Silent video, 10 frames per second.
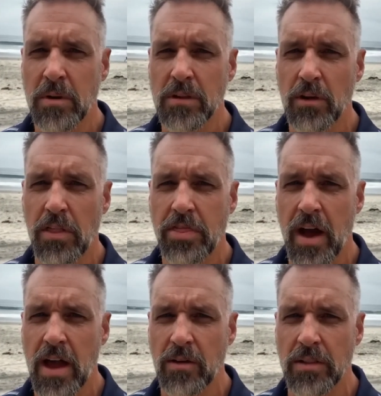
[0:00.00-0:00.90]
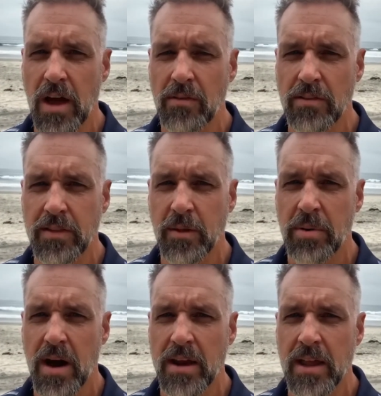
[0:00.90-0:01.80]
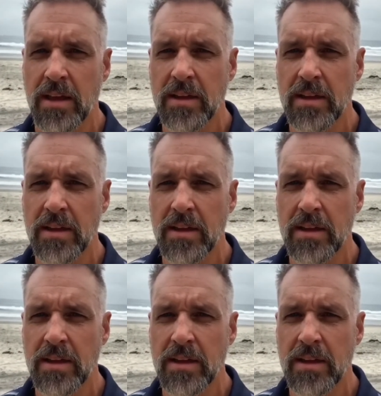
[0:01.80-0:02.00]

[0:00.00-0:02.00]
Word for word: glutathione levels in the body